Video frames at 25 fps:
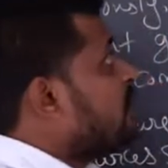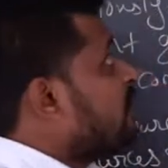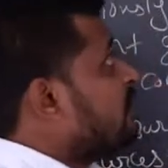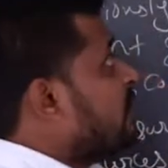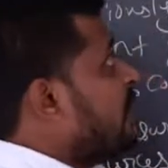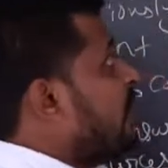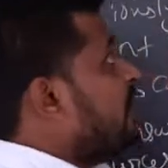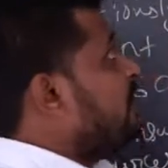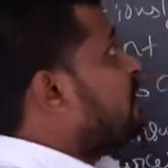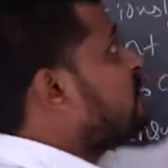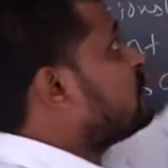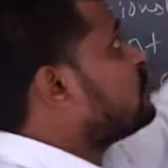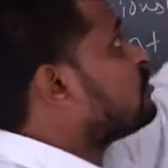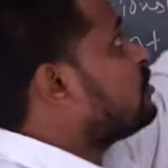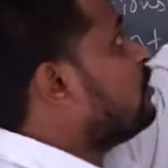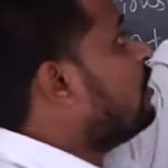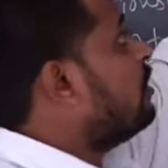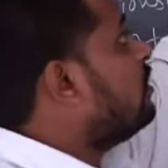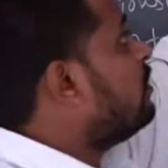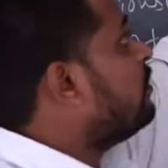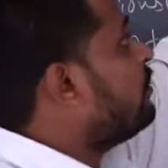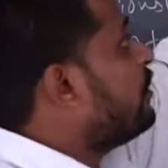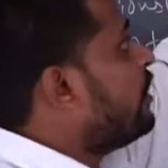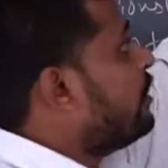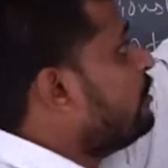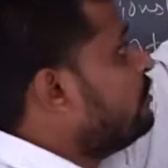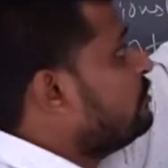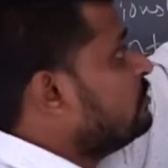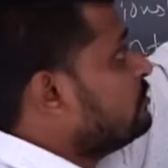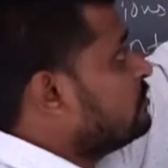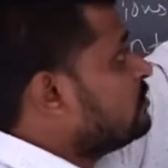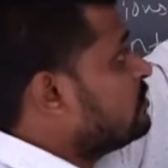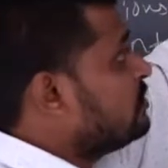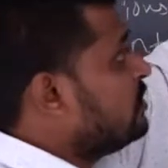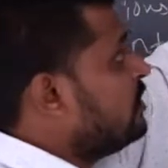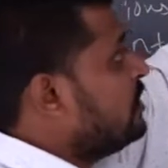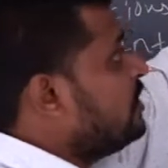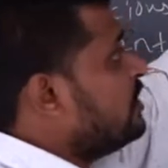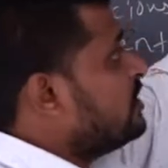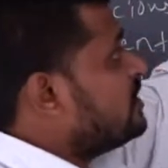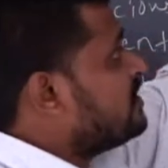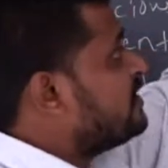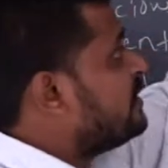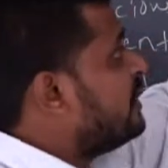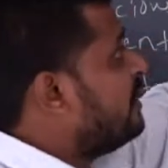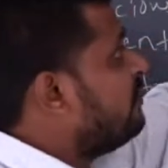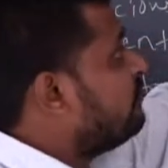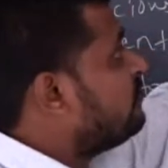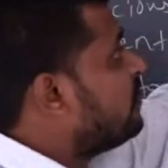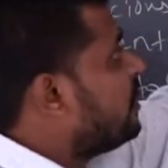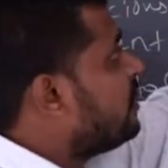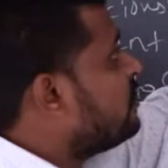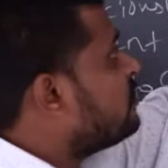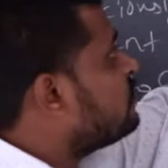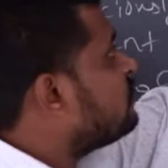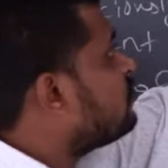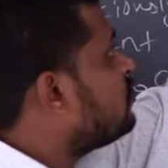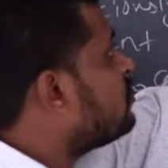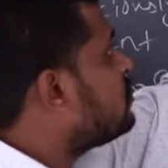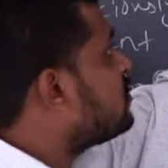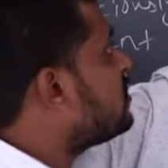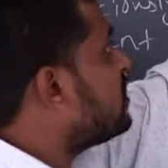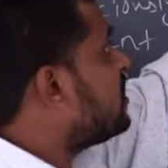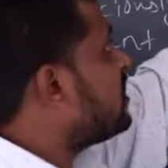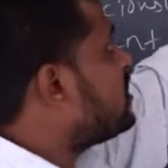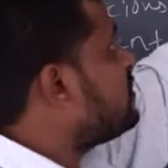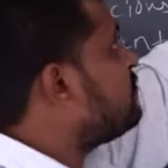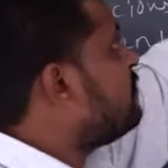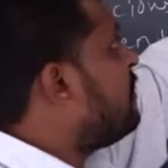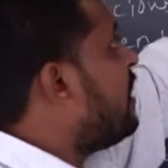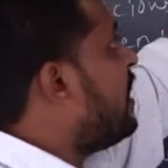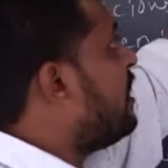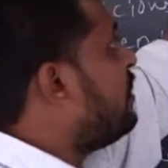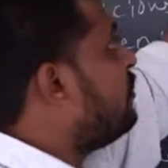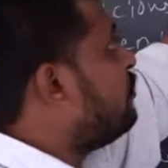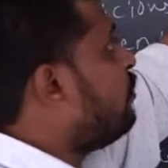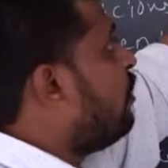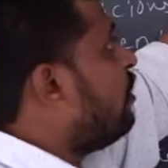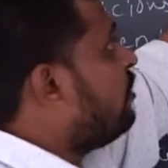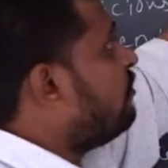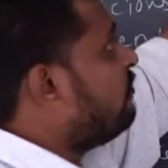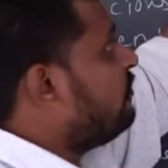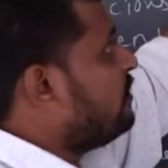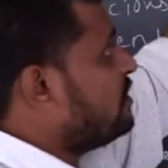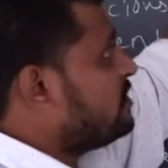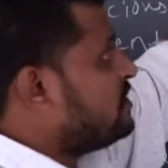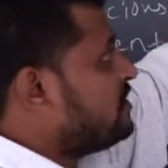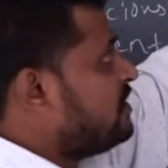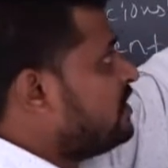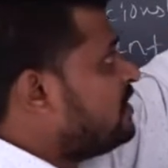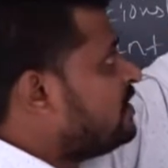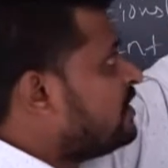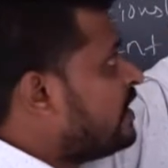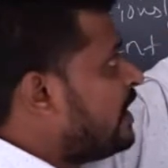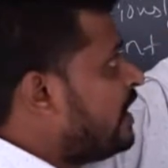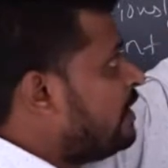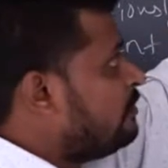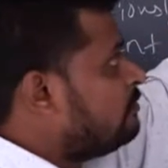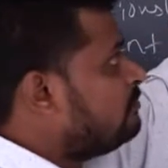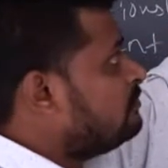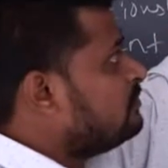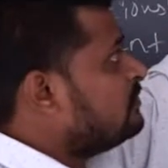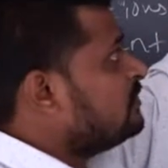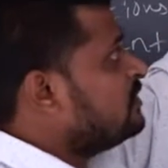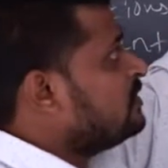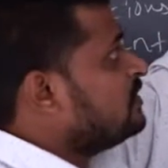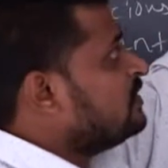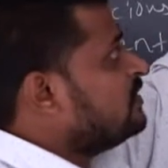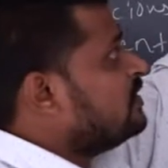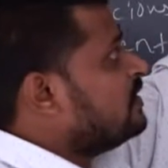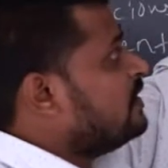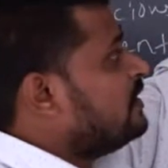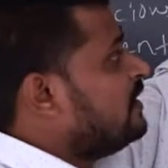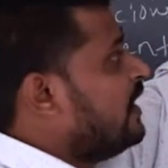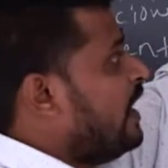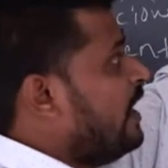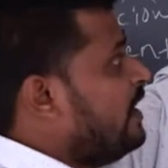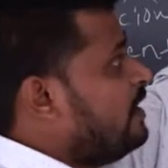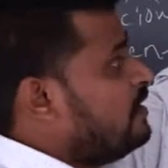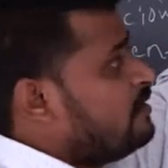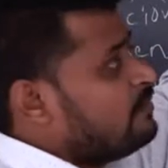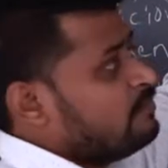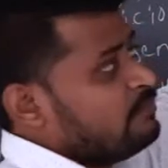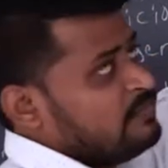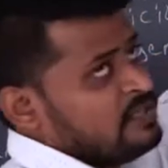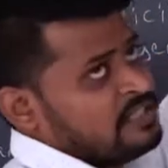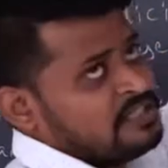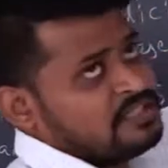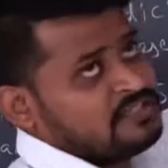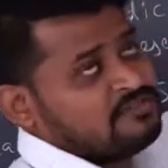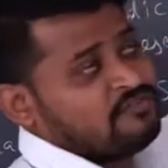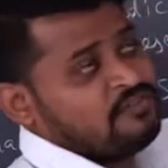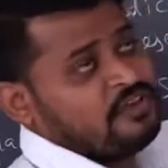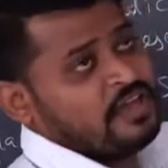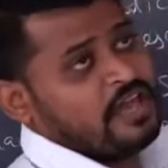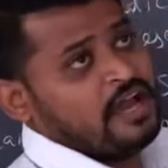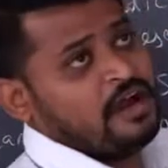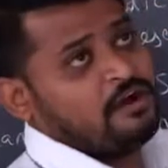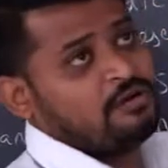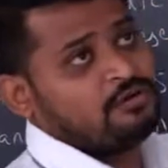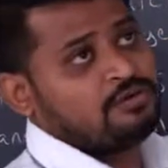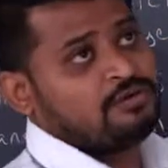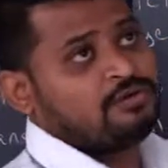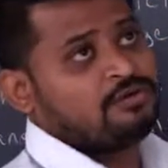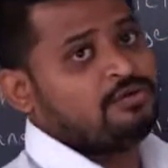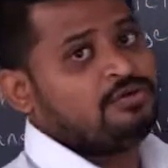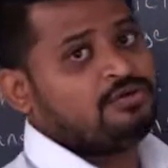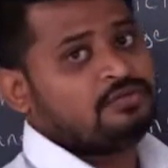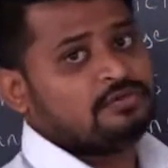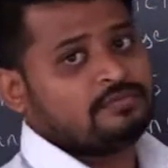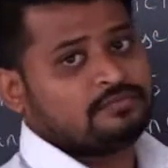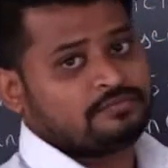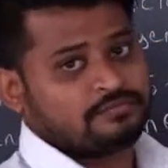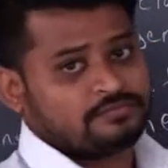That is called reduce. Save the resources by not wasting them. Like means we have to